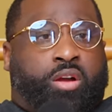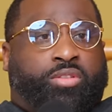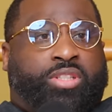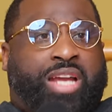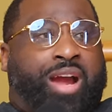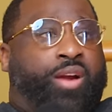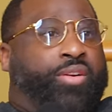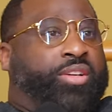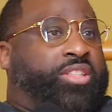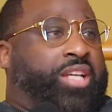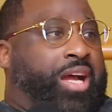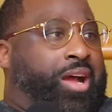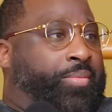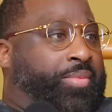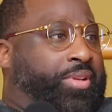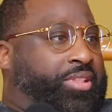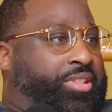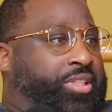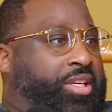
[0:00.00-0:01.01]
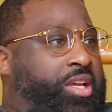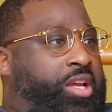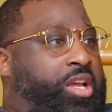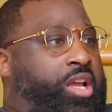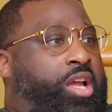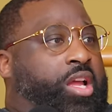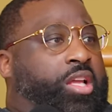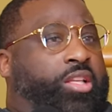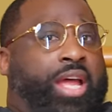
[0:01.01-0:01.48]
Tyrus Thomas.
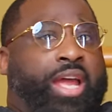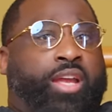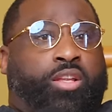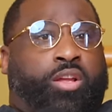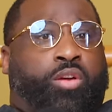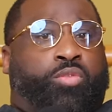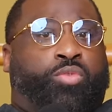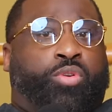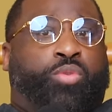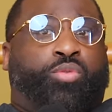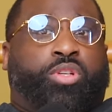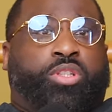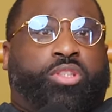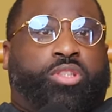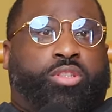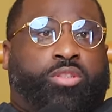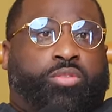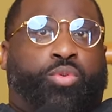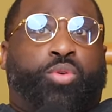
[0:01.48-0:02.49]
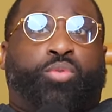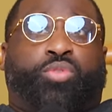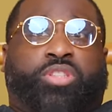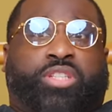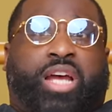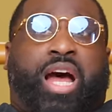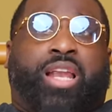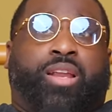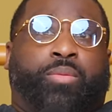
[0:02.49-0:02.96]
Like, look, we was
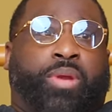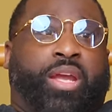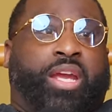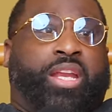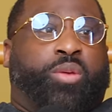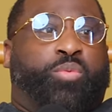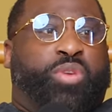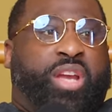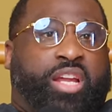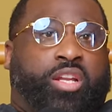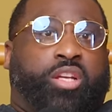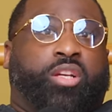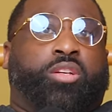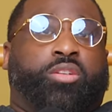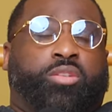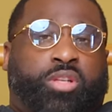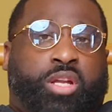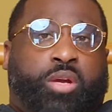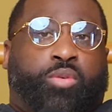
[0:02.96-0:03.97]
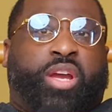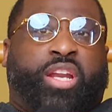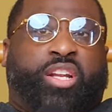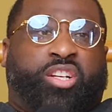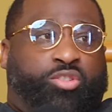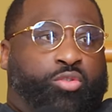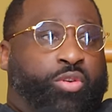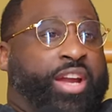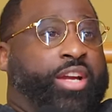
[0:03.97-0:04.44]
solid, man. And we had a, you know, we had
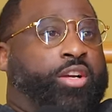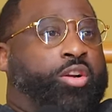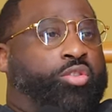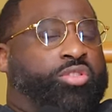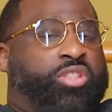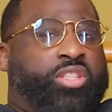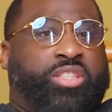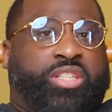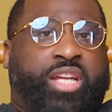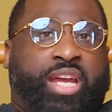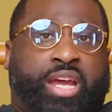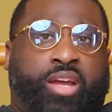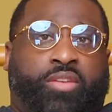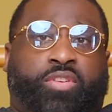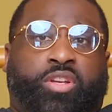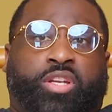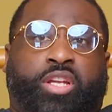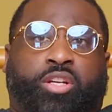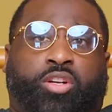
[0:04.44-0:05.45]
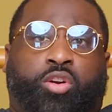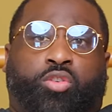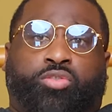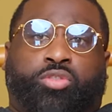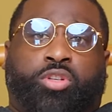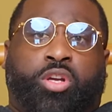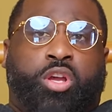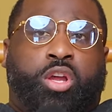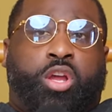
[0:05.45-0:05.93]
a great coaching staff, and then
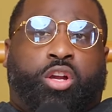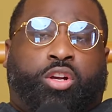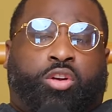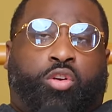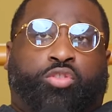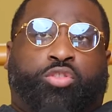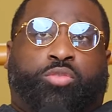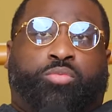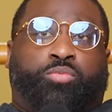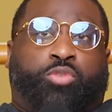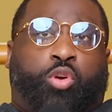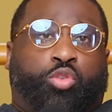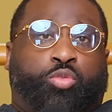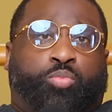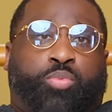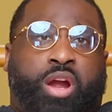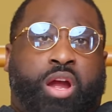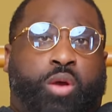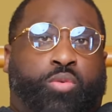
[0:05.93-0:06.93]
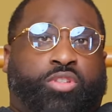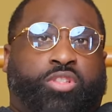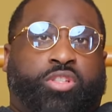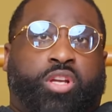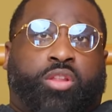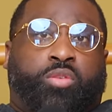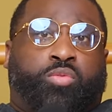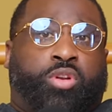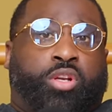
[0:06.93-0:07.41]
Coach Brown was
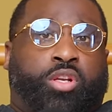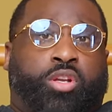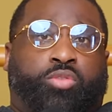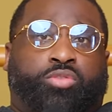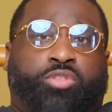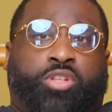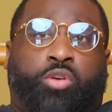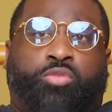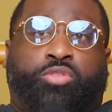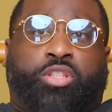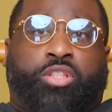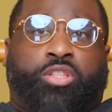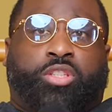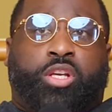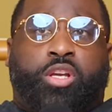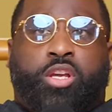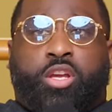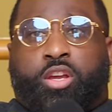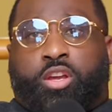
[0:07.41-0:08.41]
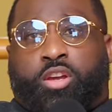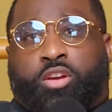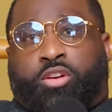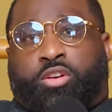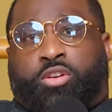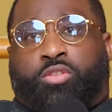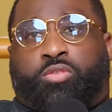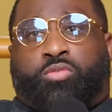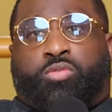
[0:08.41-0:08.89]
another one of those coaches
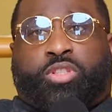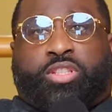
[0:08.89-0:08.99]
who